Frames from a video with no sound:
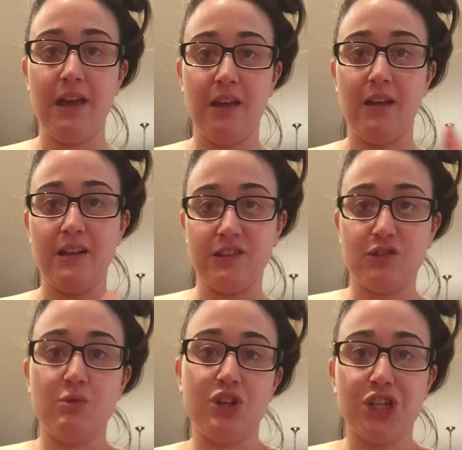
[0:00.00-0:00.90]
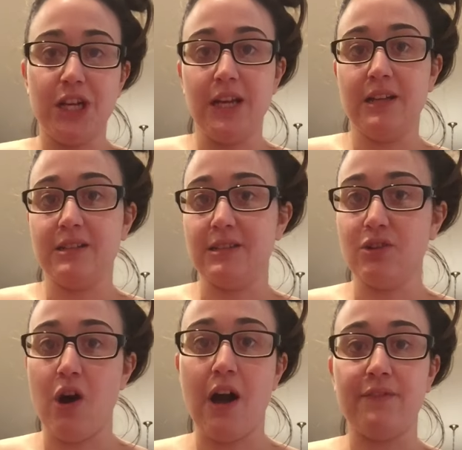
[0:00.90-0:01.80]
it's squishy, it's
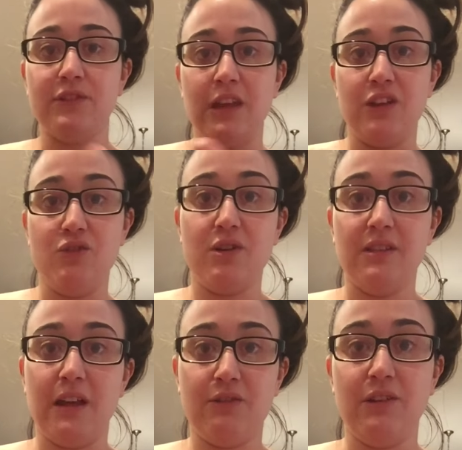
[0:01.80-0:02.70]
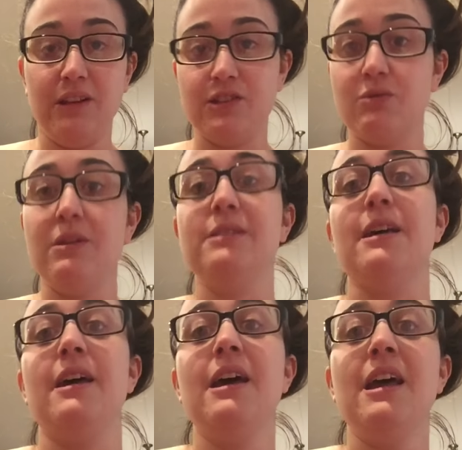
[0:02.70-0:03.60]
soft, like you can like really squeeze
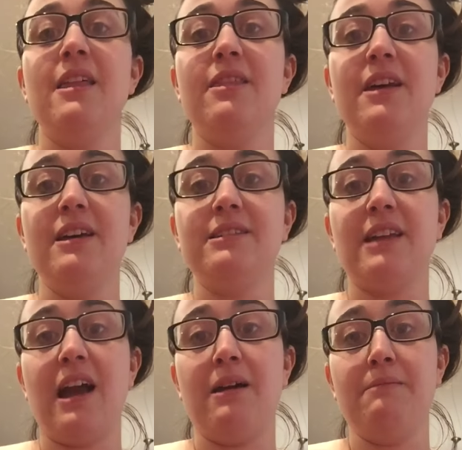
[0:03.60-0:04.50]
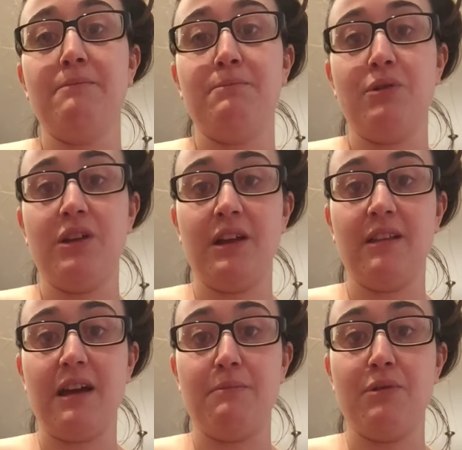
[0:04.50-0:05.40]
it. This, I'm putting
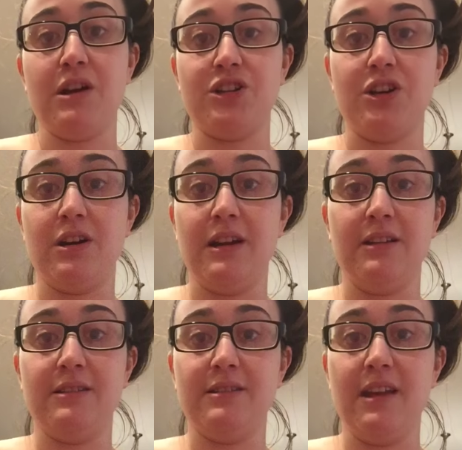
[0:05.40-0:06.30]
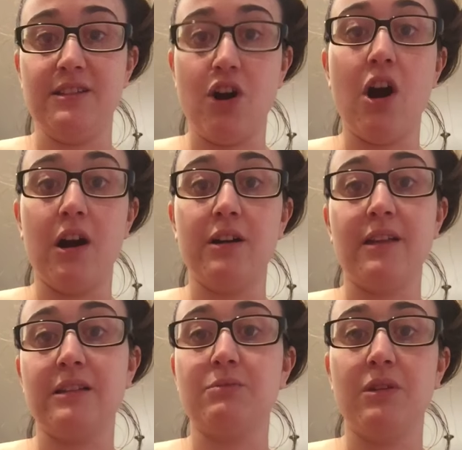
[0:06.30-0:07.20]
a lot of pressure and it's hard.
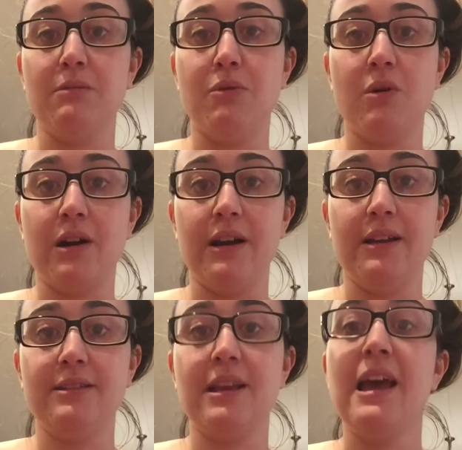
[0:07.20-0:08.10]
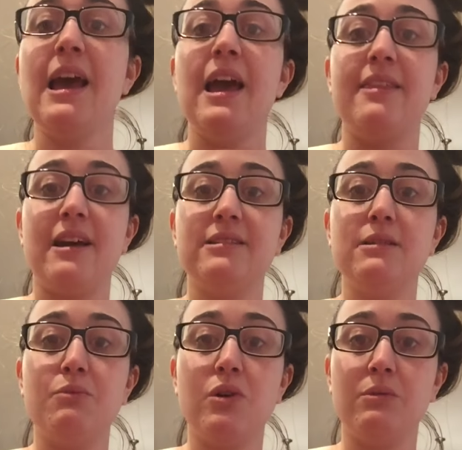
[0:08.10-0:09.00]
That's where the port is. And that's
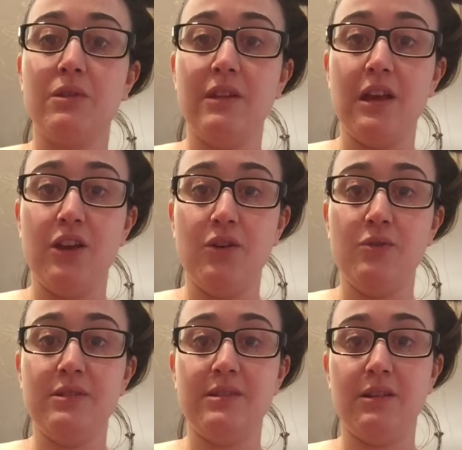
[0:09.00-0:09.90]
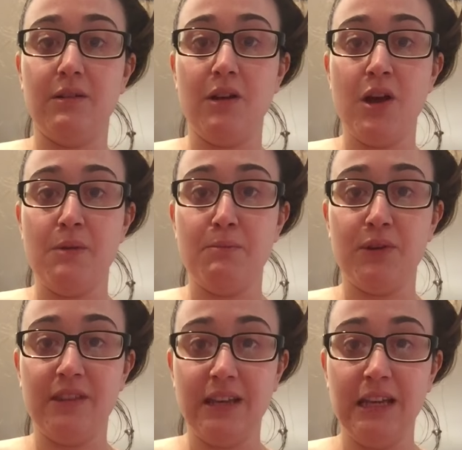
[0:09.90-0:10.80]
the port where they use to
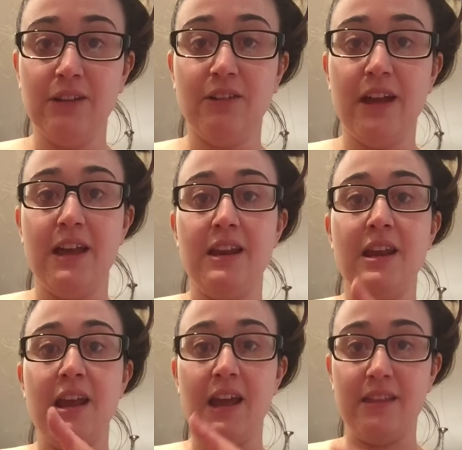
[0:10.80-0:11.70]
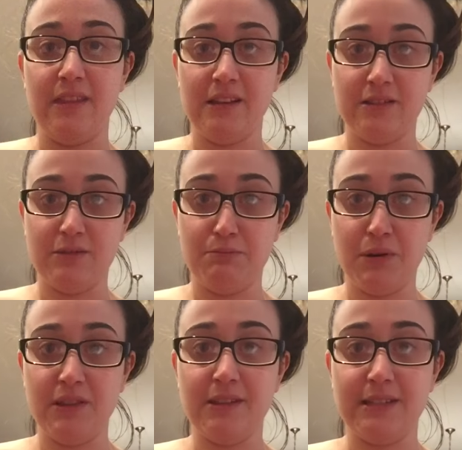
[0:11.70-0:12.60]
put the needle in, and then they
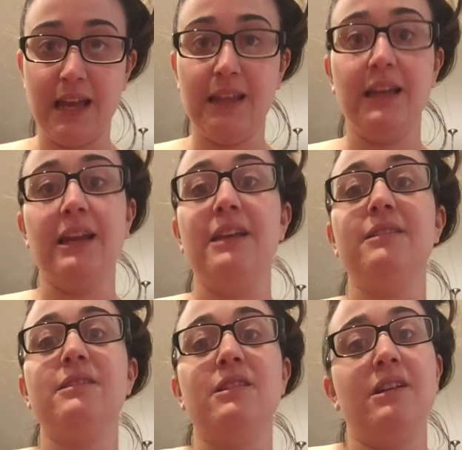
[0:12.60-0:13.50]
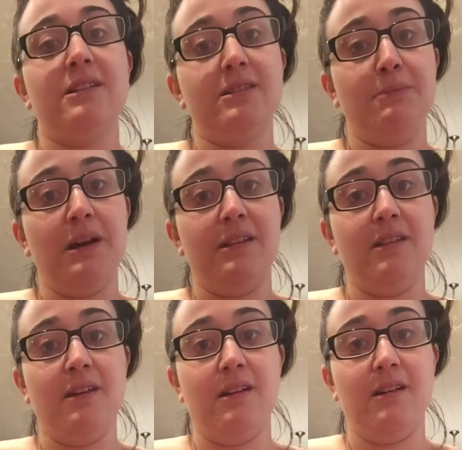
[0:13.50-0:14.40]
put the saline in to
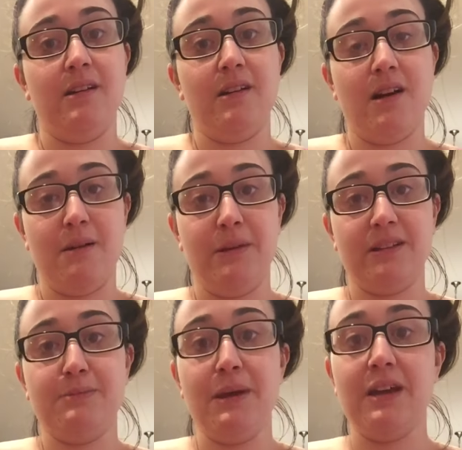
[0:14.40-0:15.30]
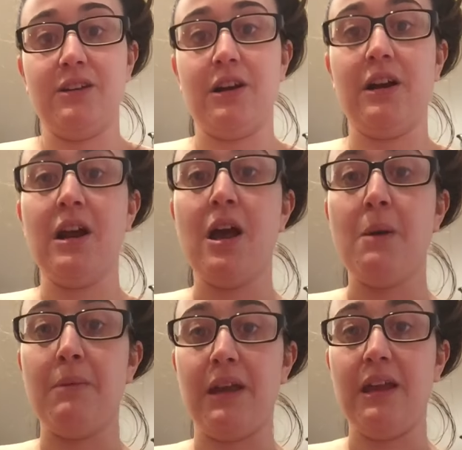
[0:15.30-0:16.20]
expand the expander.
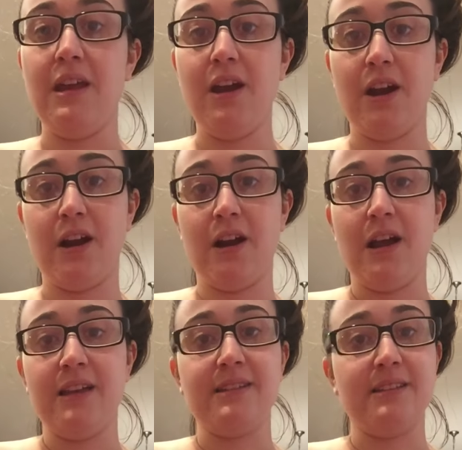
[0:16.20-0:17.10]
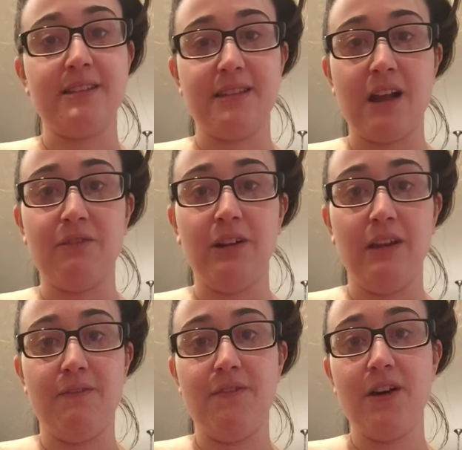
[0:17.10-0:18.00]
But here, since it's not
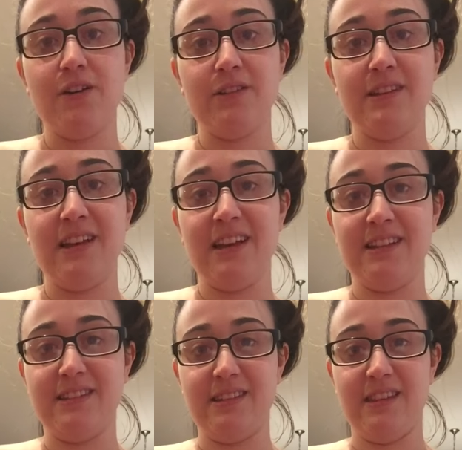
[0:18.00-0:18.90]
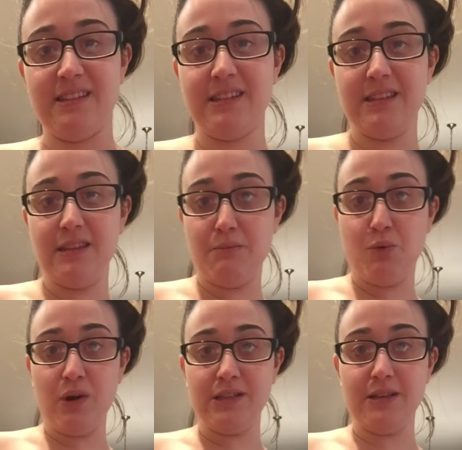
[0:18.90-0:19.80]
really filled, this is the
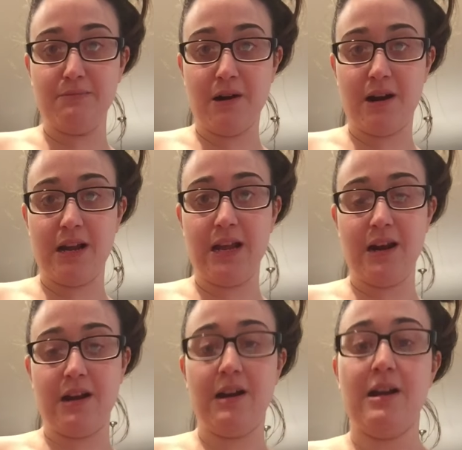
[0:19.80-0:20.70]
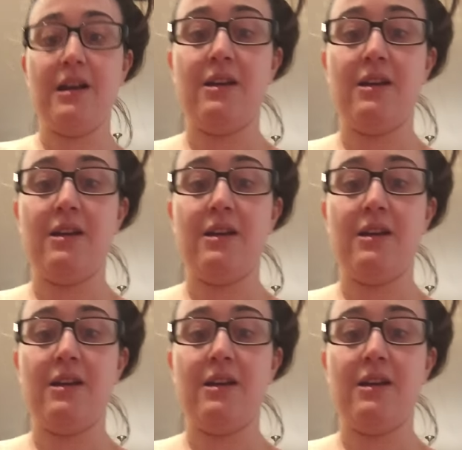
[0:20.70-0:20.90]
pointy part here,